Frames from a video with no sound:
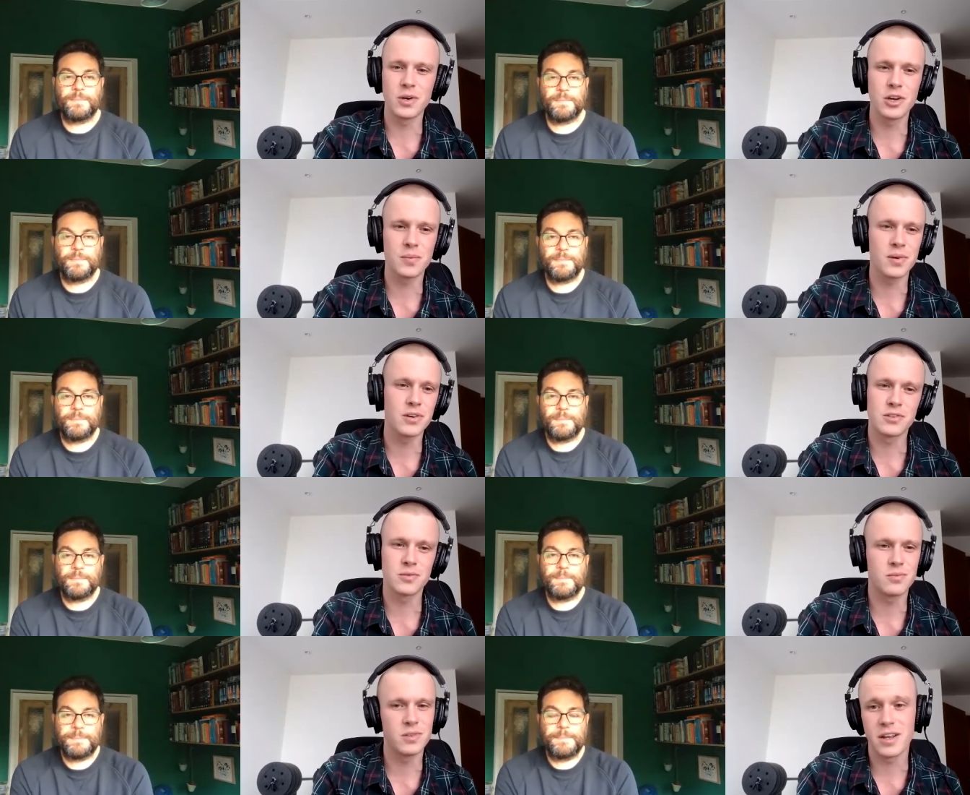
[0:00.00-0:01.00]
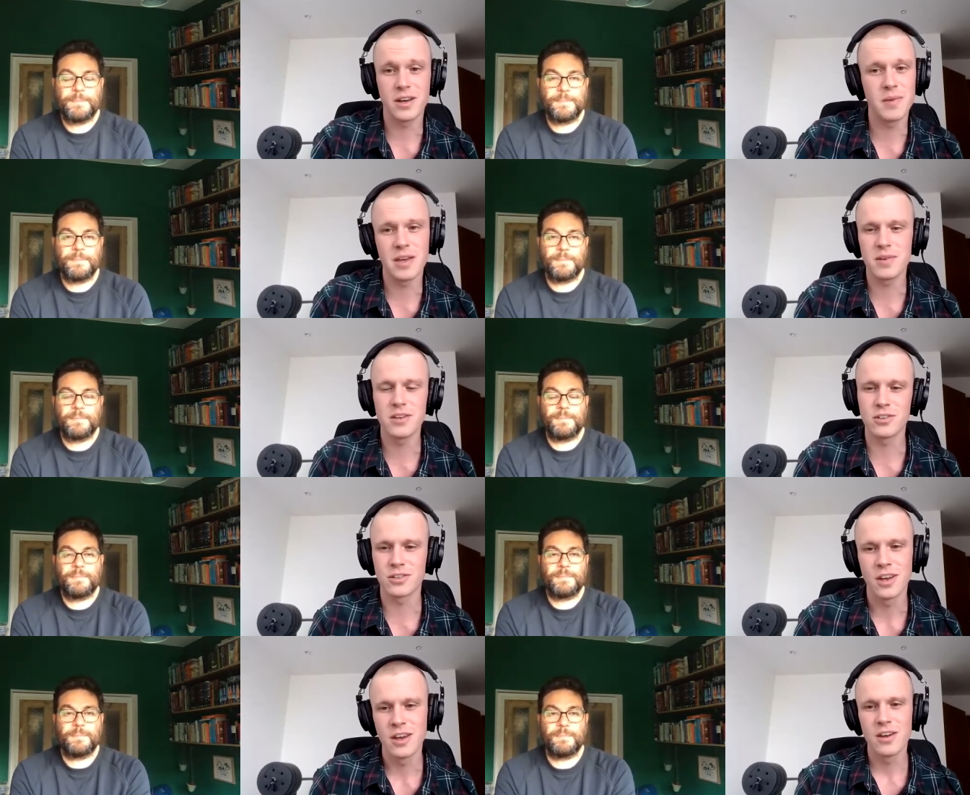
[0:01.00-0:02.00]
Speaker 1: work, because, you know, maybe it
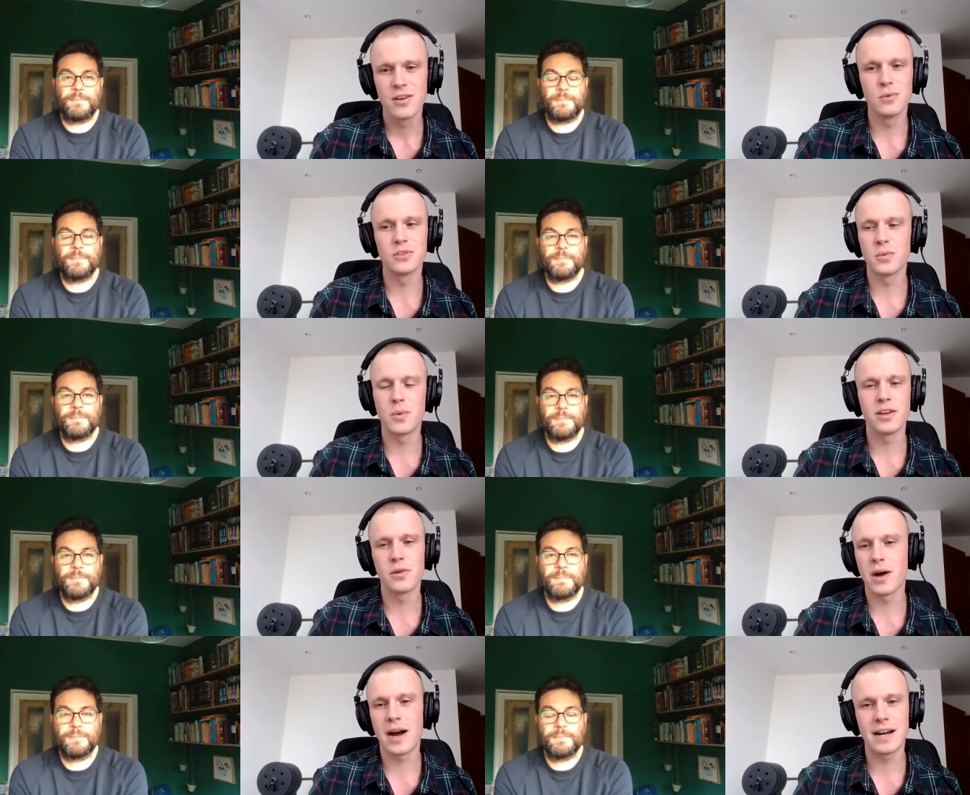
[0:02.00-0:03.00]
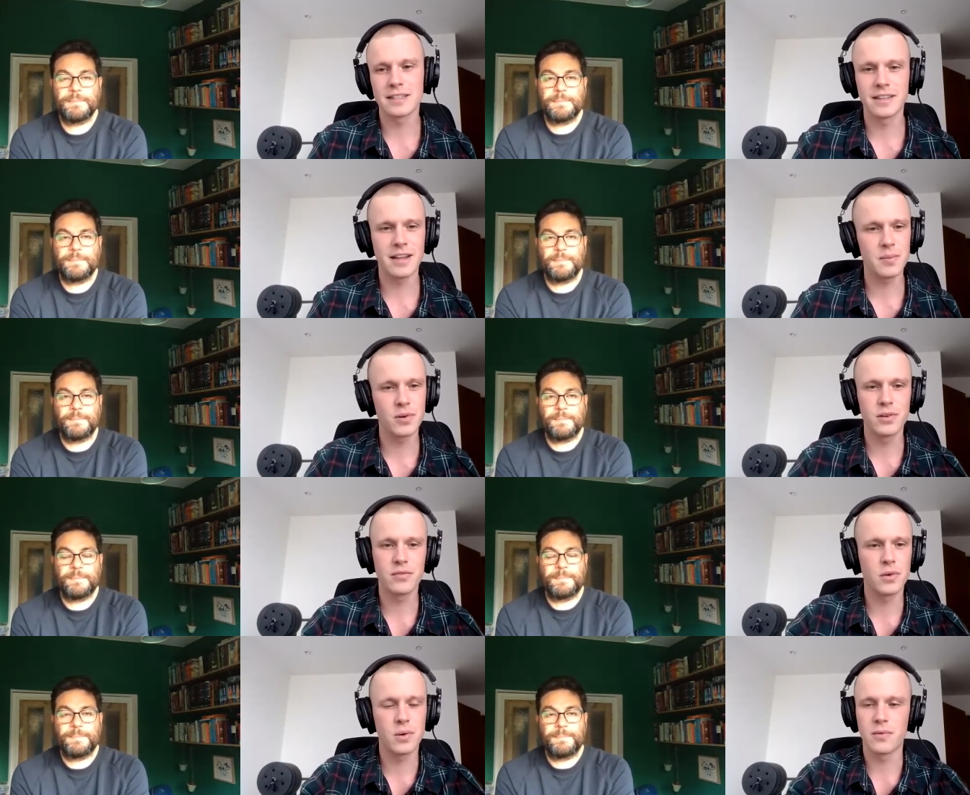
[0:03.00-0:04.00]
just wasn't where you were at at that
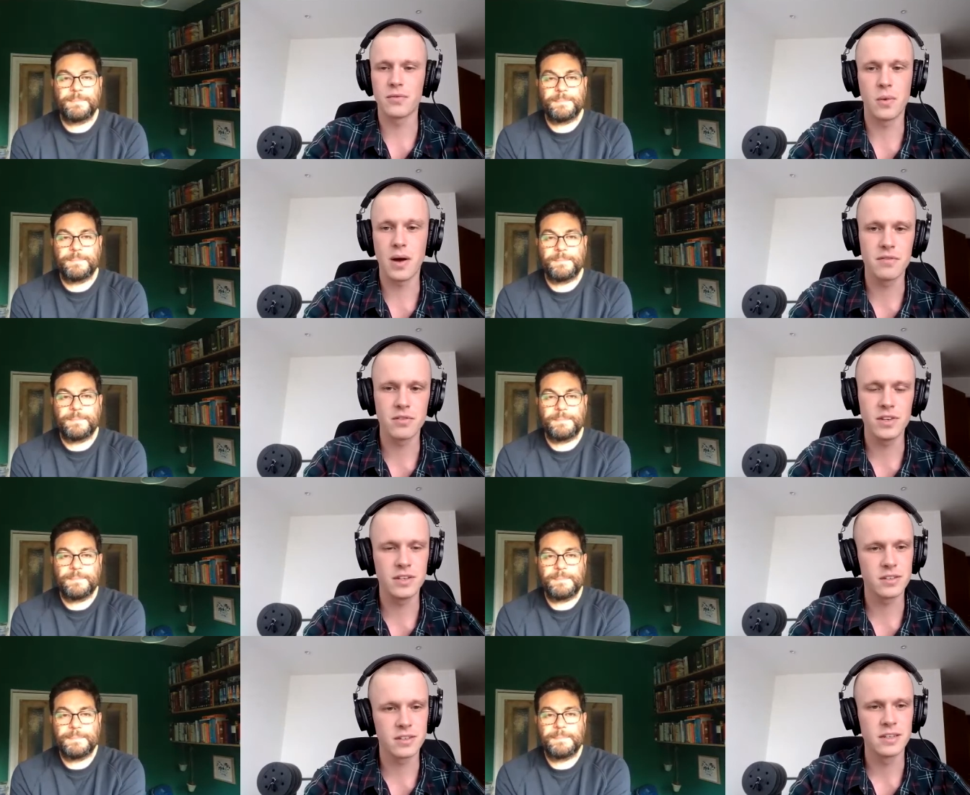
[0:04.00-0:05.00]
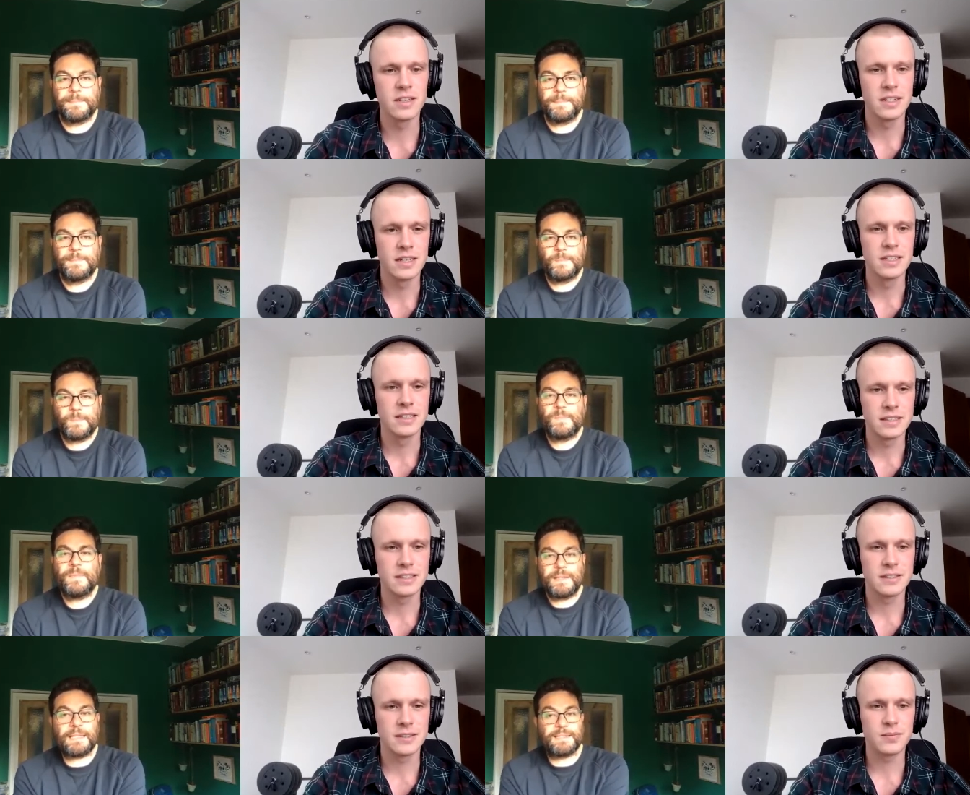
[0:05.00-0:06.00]
point for for whatever reason.
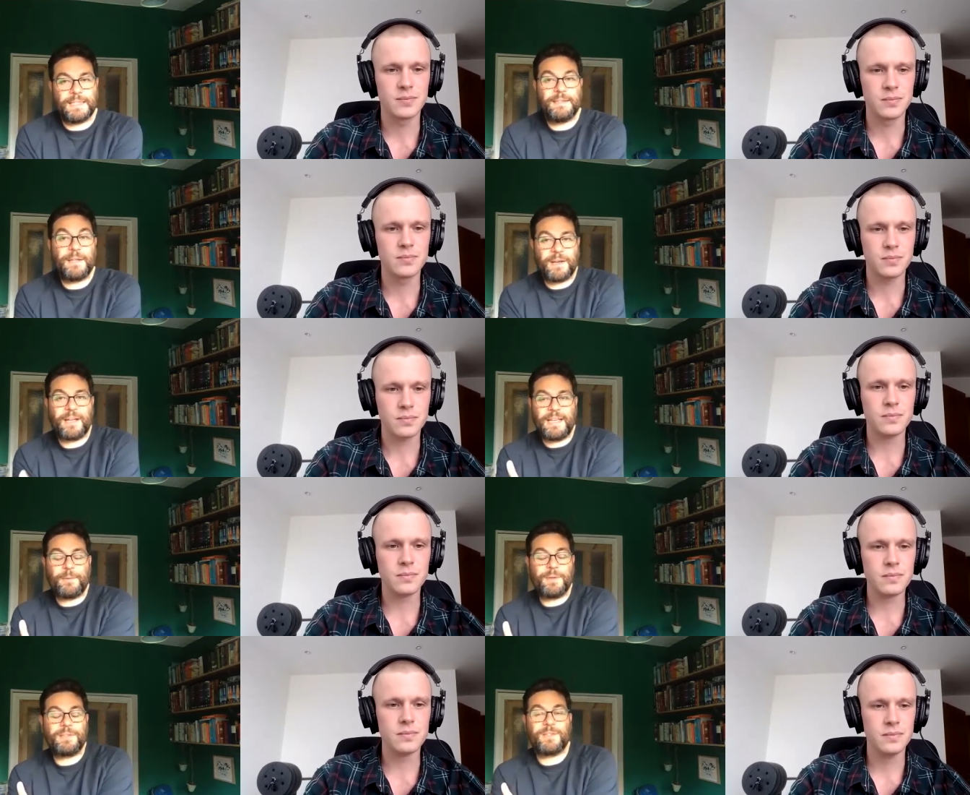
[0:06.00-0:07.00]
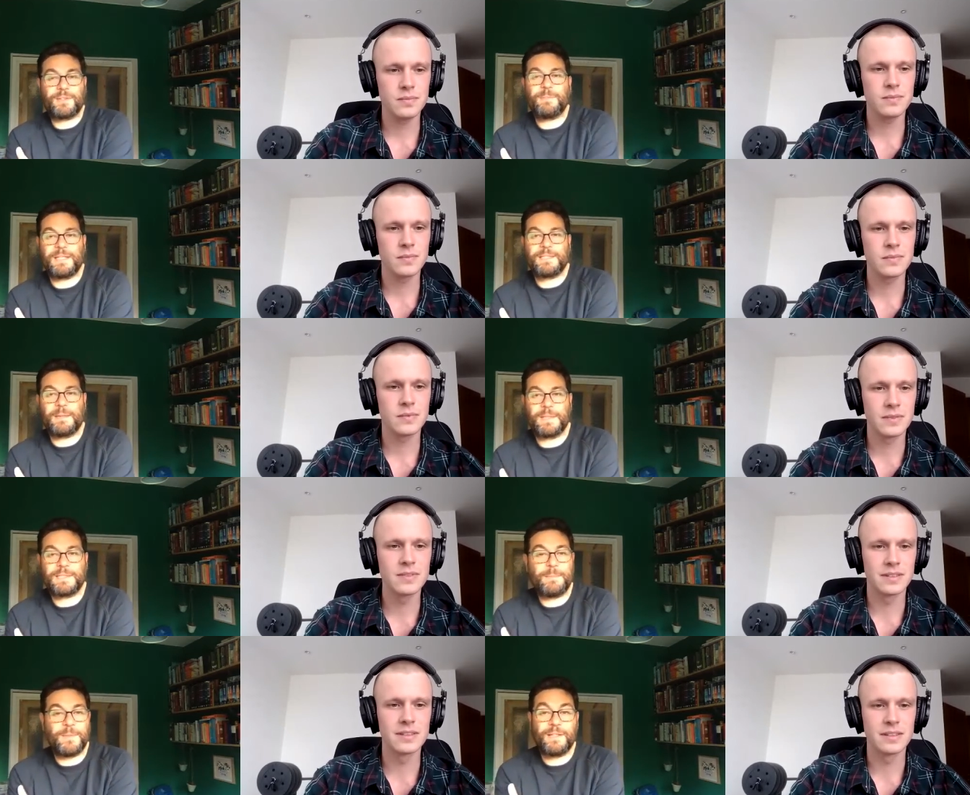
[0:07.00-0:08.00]
Speaker 2: That's it. No, yeah, we're talking about the same
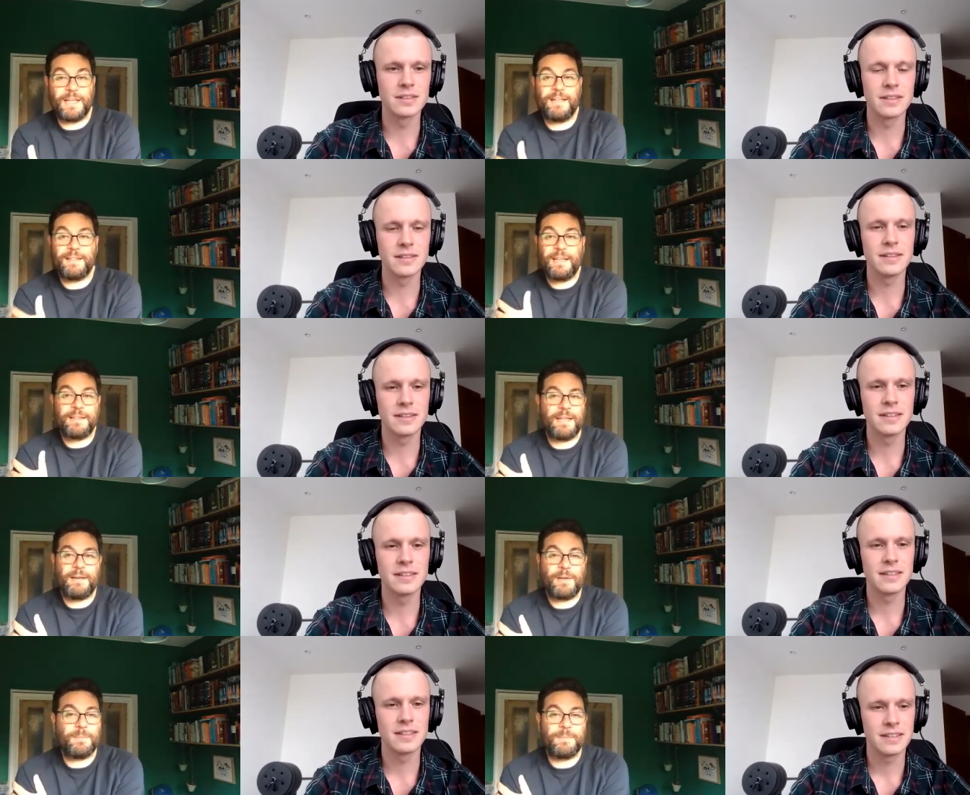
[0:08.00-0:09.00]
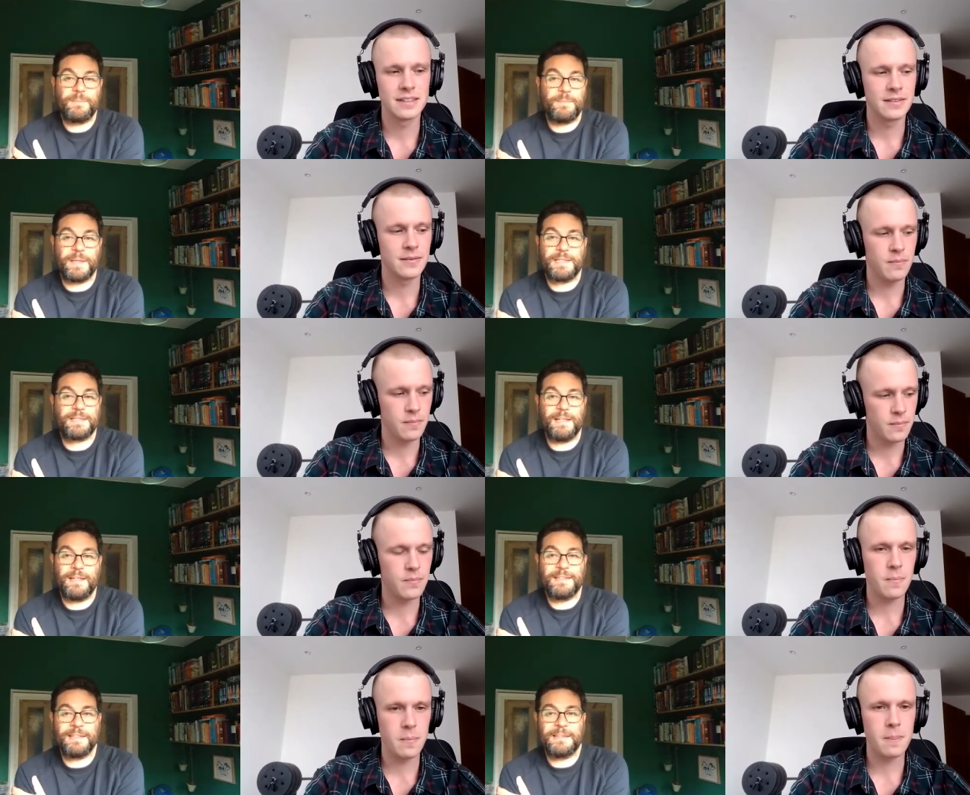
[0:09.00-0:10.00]
example. Yeah, they're, they're our biggest
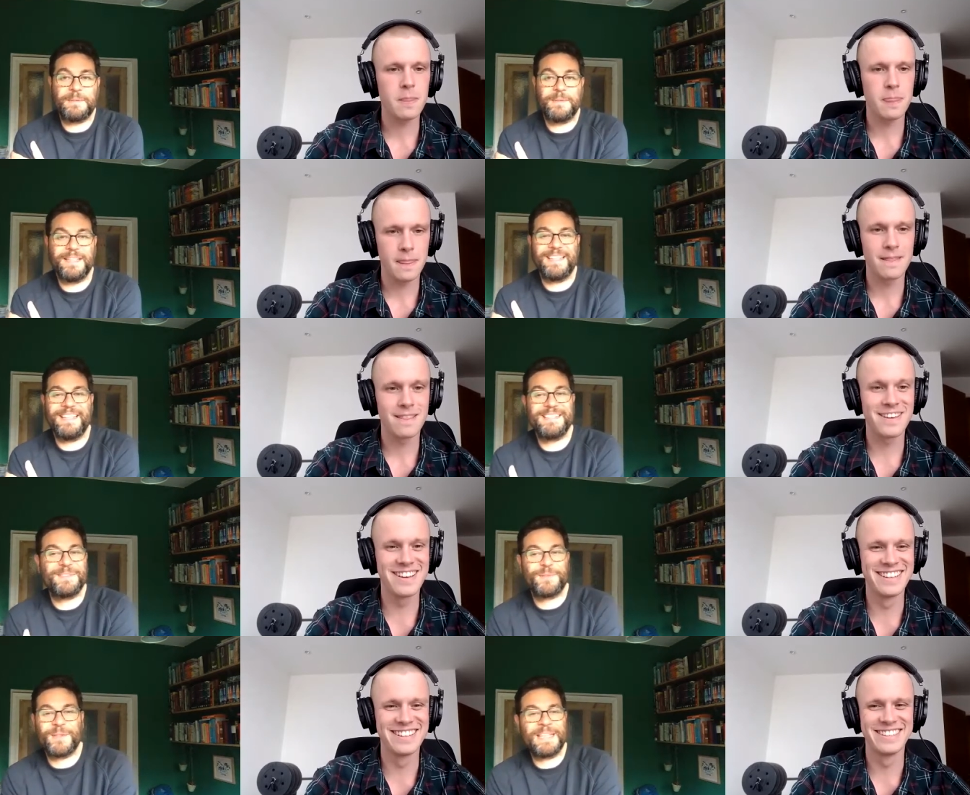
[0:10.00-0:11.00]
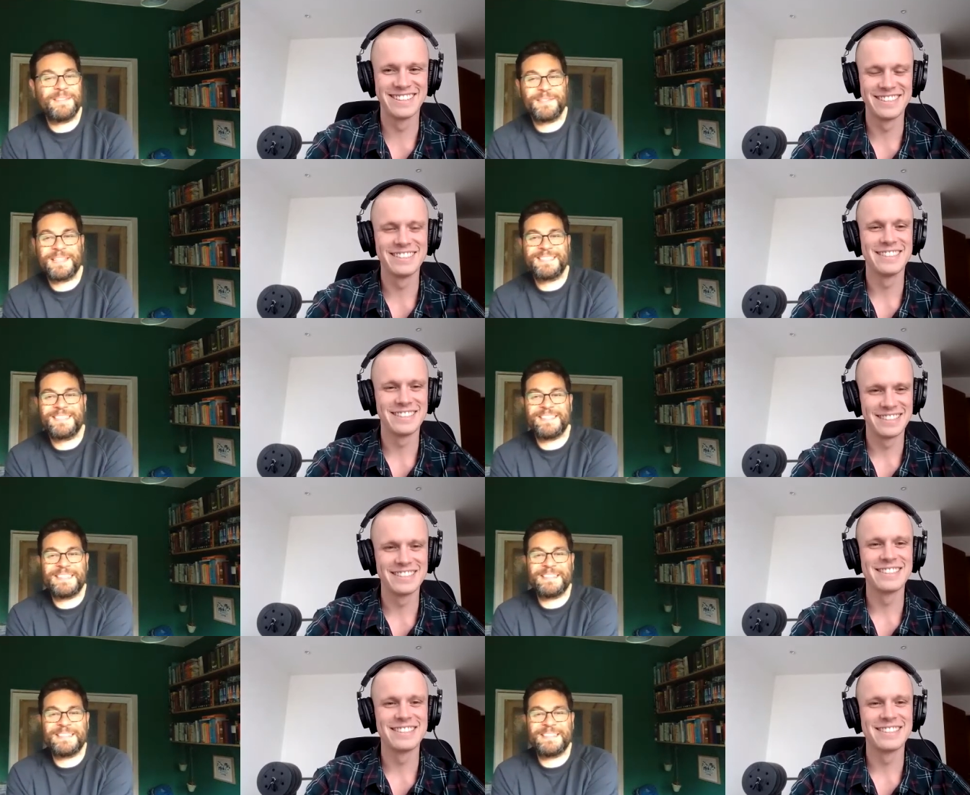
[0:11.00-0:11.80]
client now. It's funny how things turn